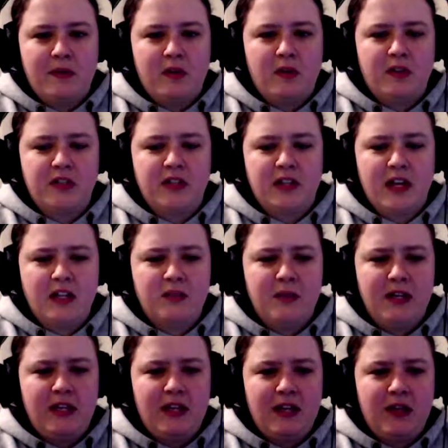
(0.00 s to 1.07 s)
Hold on, how do
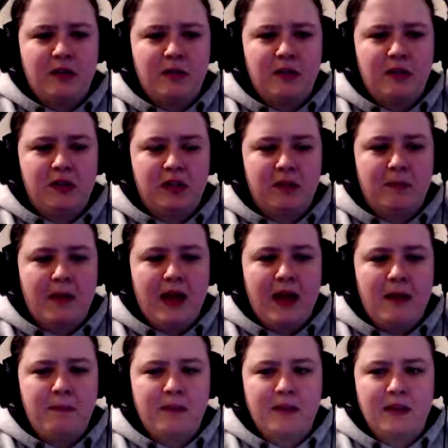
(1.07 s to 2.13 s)
we, how do we look at the map?